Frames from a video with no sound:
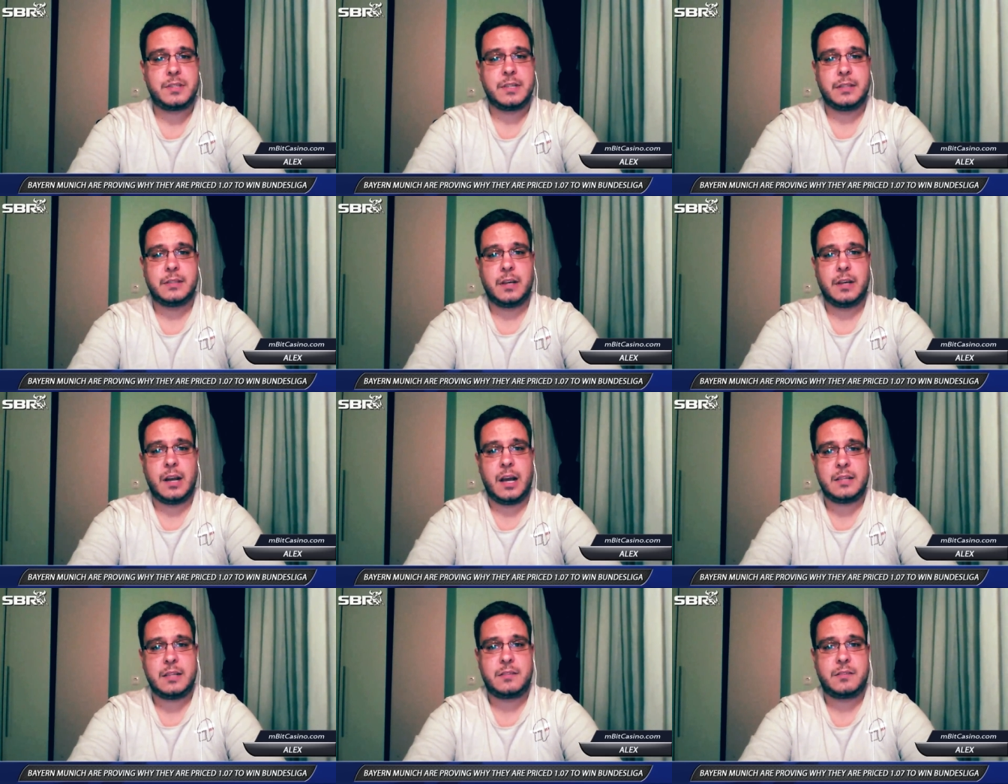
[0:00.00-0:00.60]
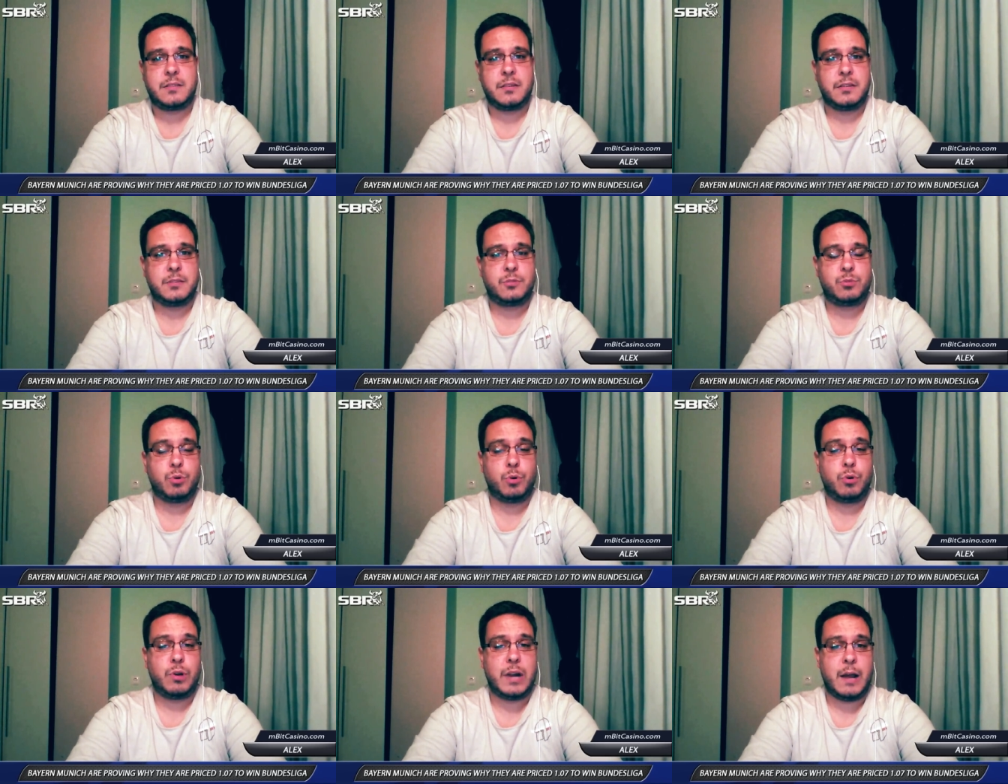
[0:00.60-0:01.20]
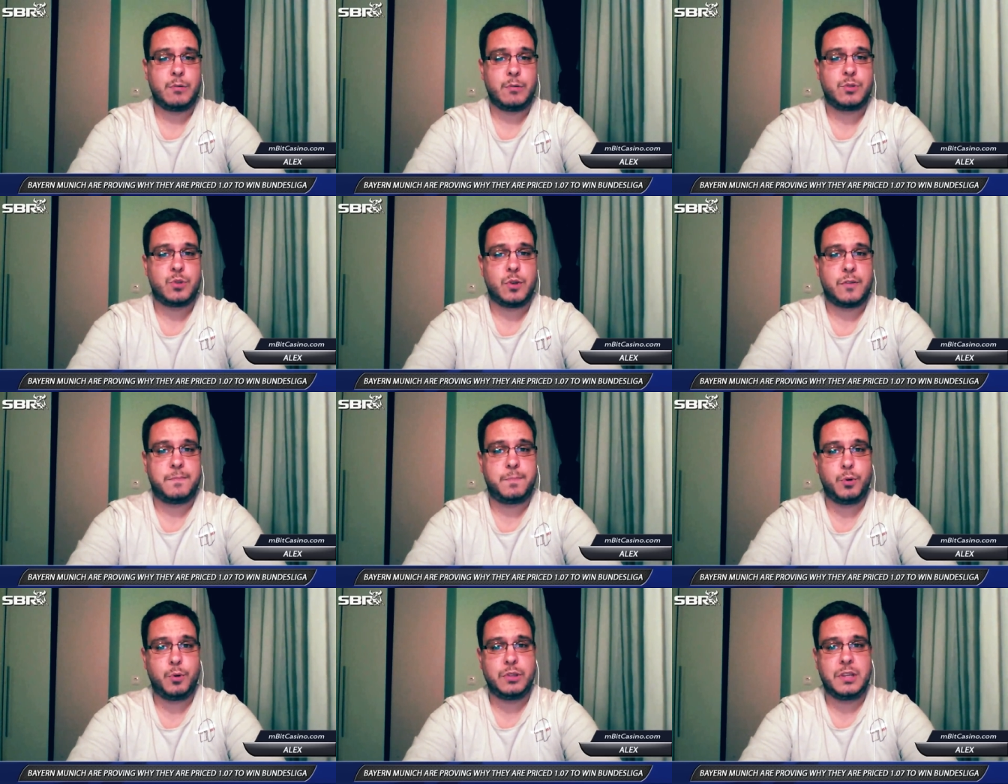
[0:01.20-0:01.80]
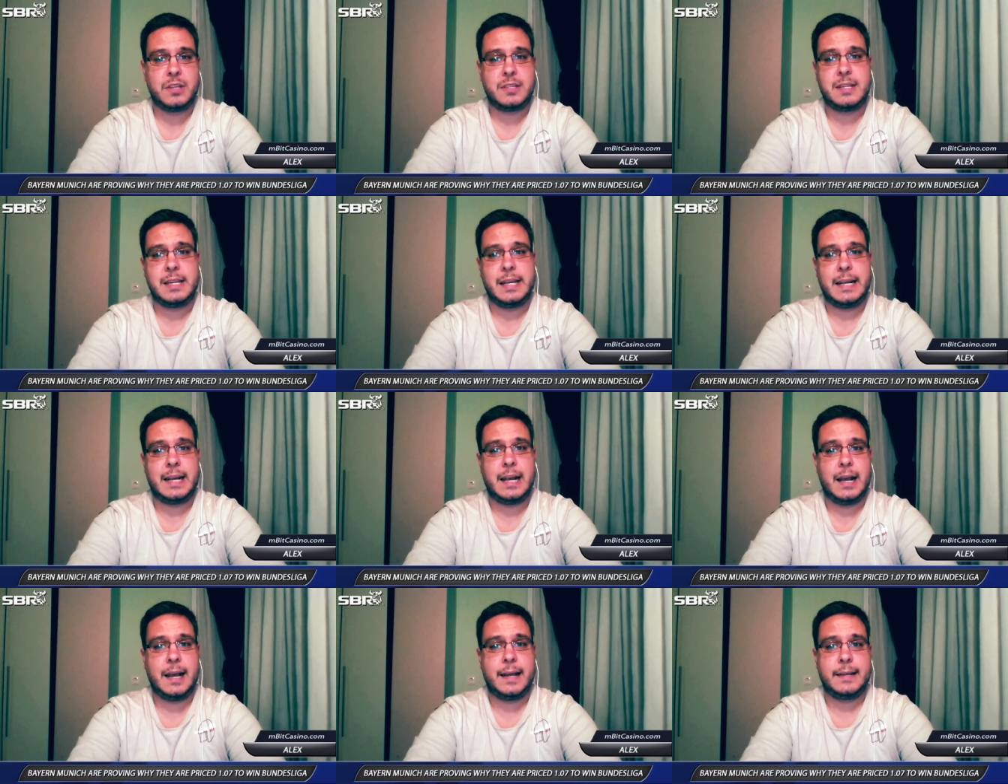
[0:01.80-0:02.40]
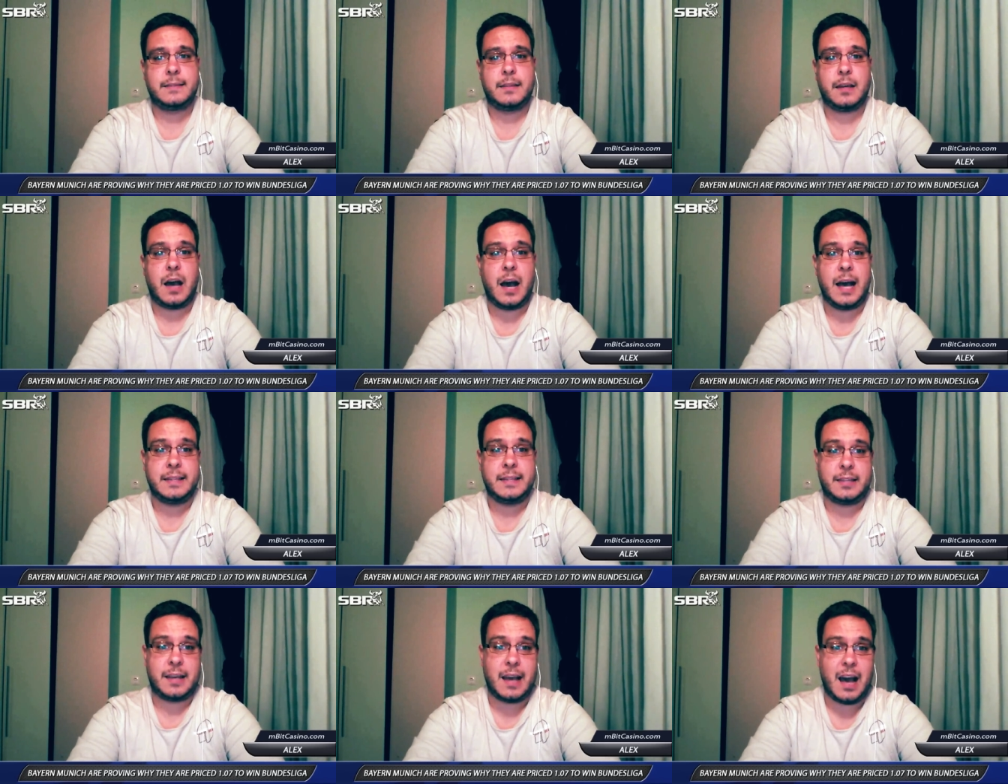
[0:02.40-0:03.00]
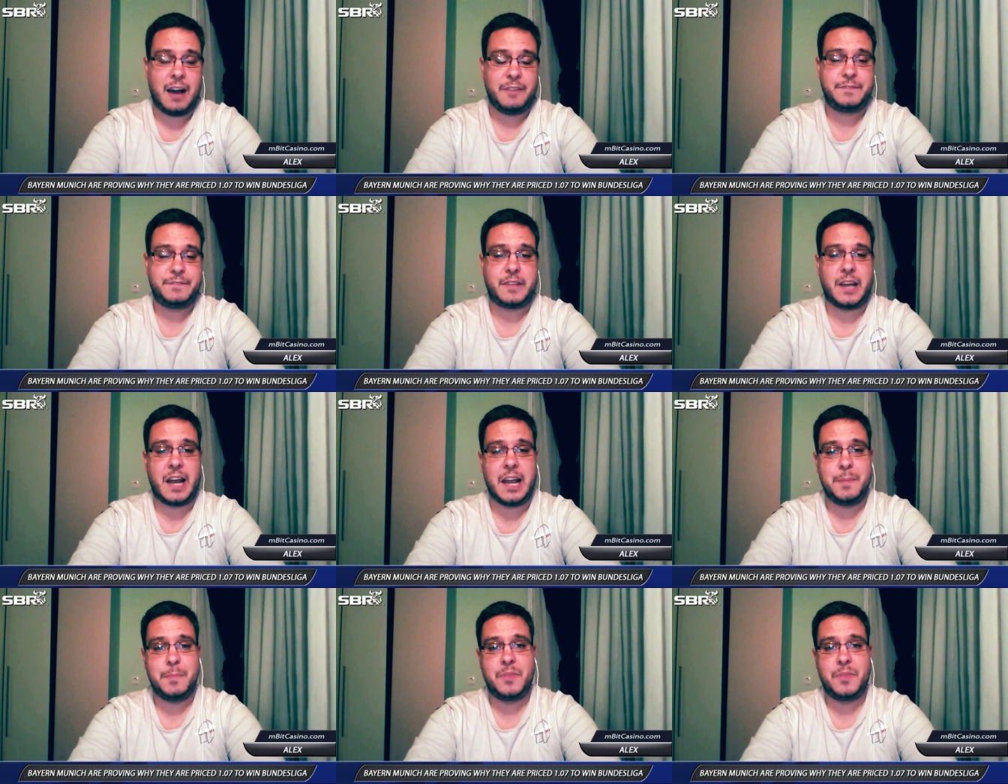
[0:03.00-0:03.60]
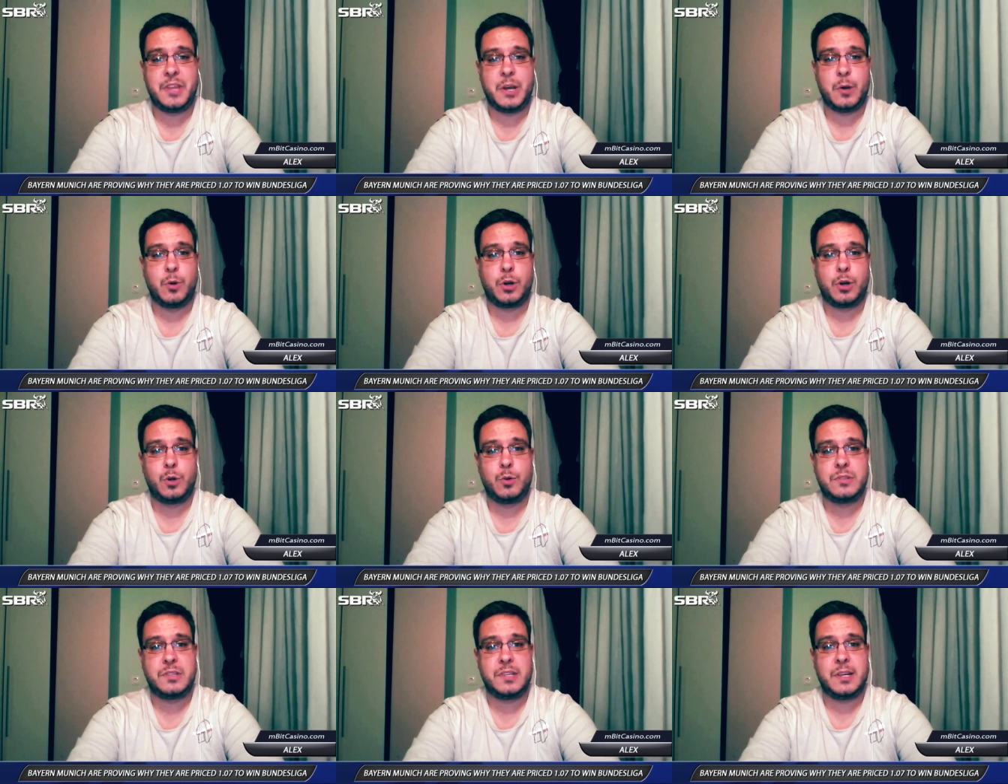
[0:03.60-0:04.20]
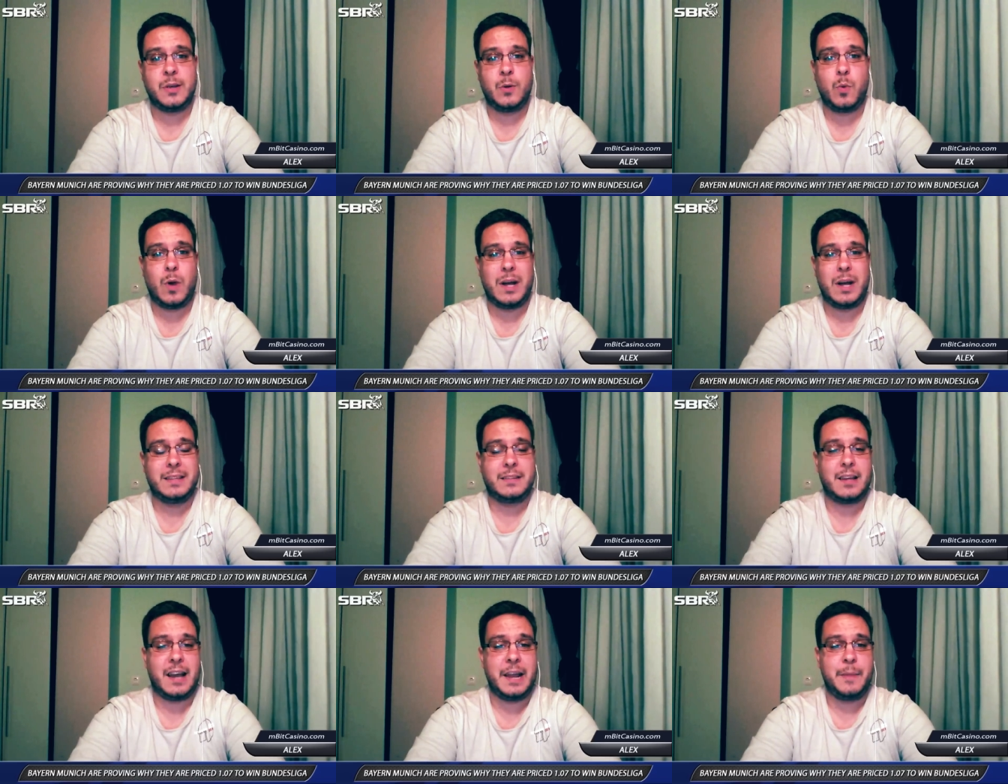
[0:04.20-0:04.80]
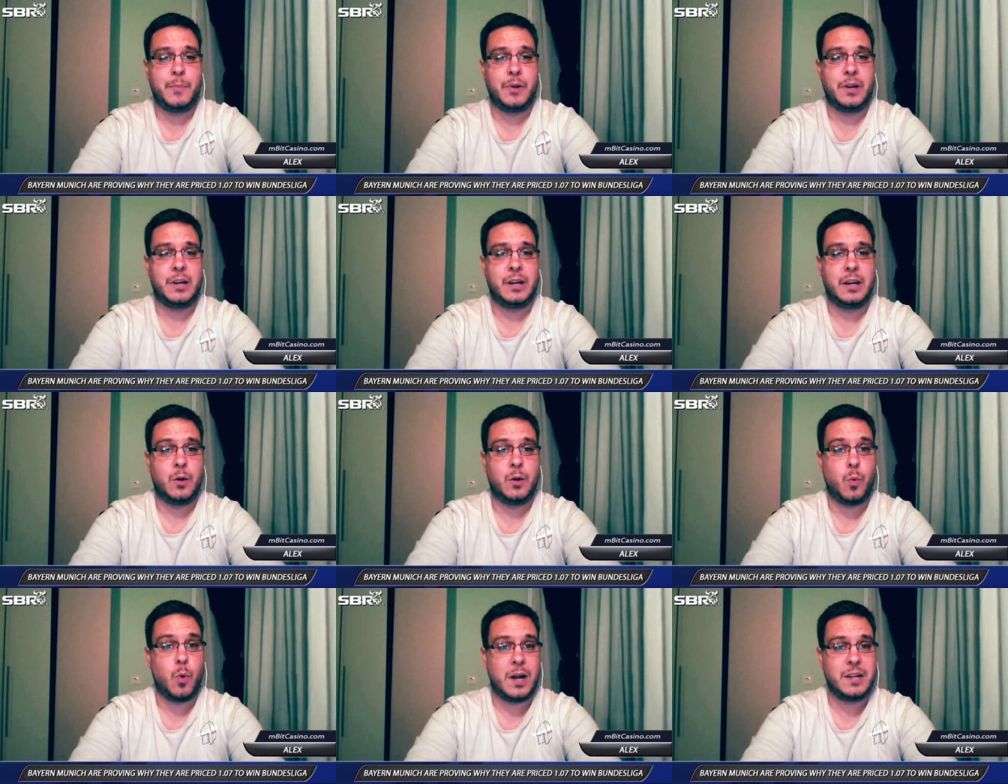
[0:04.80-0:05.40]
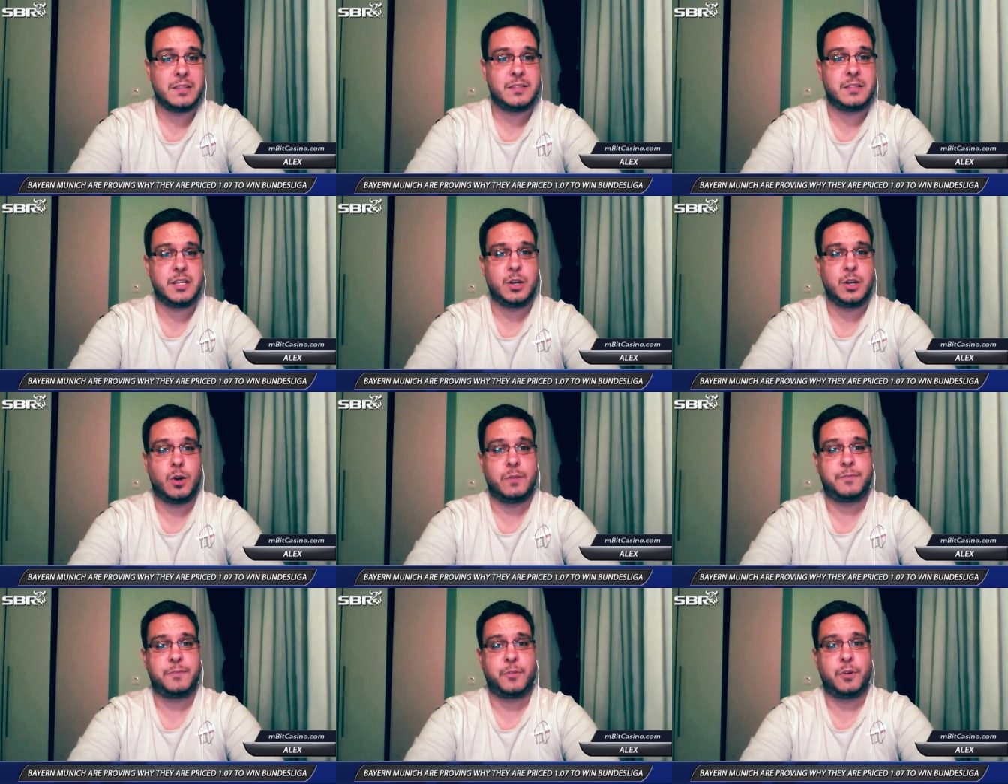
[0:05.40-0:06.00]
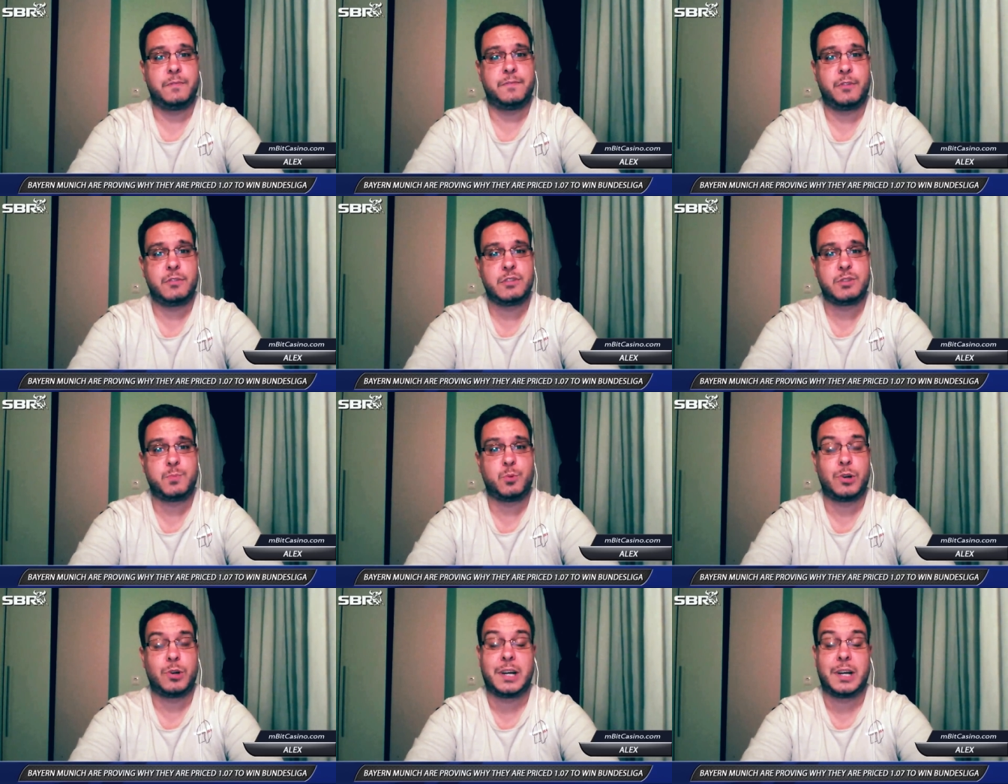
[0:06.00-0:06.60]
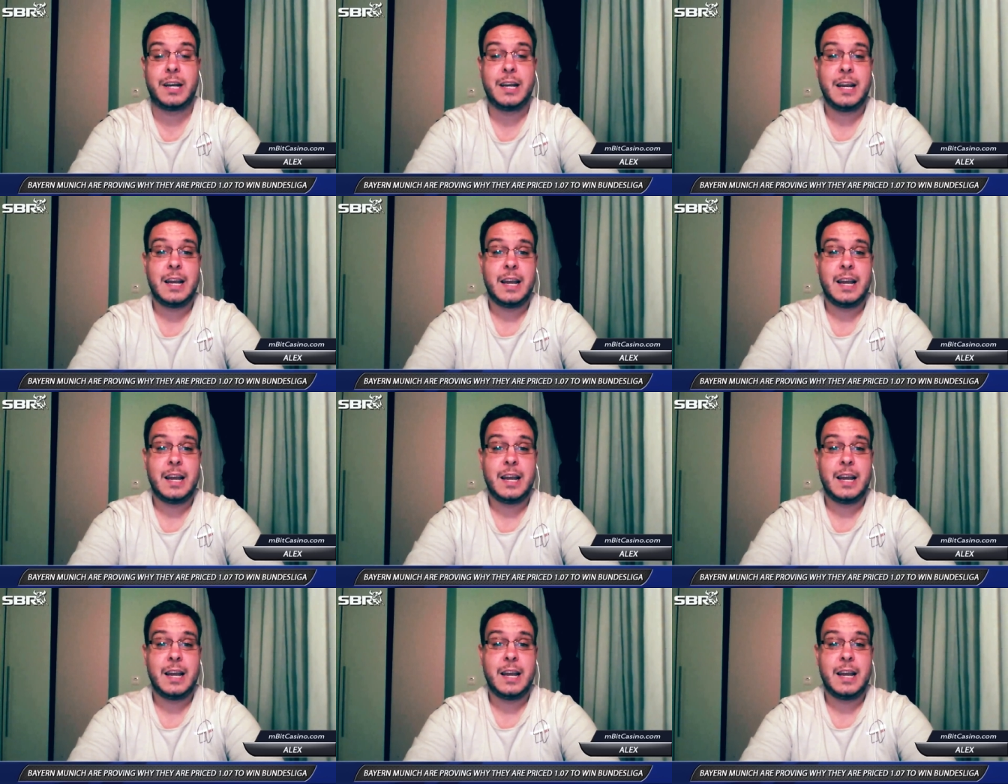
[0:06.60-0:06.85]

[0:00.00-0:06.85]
In the last 2 rounds of Bundesliga at halftime, they were losing one time 1-0 from Wolfsburg